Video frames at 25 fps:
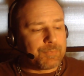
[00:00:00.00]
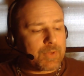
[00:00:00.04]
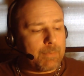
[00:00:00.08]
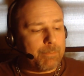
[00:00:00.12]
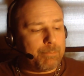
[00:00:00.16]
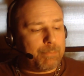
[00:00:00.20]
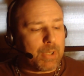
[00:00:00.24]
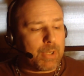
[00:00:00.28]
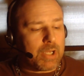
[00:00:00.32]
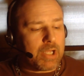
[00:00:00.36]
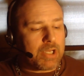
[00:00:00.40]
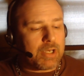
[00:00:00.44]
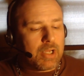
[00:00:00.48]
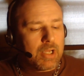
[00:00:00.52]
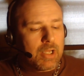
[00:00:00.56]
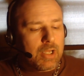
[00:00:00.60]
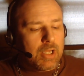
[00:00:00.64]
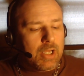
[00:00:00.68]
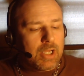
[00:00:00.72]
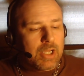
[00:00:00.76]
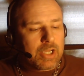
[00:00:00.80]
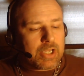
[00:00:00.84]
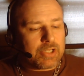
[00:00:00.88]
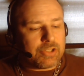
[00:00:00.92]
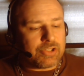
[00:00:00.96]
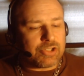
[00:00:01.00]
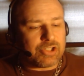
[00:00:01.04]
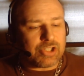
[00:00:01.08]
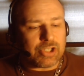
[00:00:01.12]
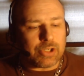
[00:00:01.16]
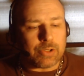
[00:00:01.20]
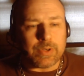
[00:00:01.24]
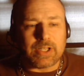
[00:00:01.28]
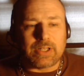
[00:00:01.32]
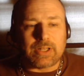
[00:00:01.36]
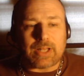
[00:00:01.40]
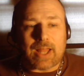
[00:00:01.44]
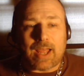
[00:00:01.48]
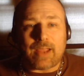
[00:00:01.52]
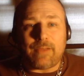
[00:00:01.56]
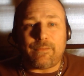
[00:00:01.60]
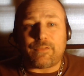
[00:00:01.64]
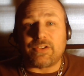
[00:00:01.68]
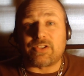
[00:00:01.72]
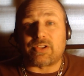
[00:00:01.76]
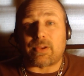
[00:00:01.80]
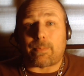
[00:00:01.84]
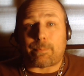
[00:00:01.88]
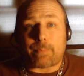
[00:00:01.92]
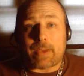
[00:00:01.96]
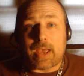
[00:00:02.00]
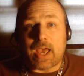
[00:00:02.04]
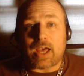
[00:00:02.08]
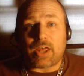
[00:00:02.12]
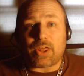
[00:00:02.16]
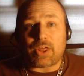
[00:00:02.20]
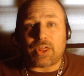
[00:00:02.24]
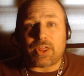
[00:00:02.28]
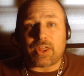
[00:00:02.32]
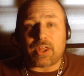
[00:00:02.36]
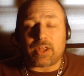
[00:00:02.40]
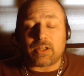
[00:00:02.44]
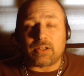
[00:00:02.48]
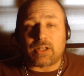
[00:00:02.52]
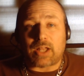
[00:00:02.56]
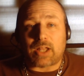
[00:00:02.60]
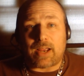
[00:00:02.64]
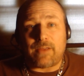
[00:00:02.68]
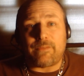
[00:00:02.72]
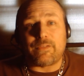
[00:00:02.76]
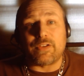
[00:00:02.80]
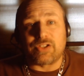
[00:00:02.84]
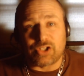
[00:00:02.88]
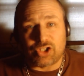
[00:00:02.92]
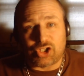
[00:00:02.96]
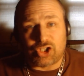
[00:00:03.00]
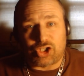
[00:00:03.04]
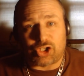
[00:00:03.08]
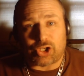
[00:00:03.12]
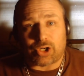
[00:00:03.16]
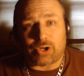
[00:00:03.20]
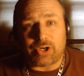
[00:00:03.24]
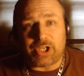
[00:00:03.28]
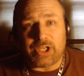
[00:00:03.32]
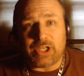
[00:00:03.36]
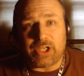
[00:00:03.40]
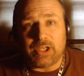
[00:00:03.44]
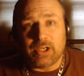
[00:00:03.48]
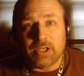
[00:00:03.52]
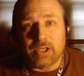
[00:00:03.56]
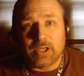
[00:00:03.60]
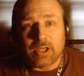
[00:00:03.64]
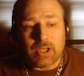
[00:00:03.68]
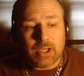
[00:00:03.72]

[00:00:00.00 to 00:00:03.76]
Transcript: But considering life is a path, life is a journey,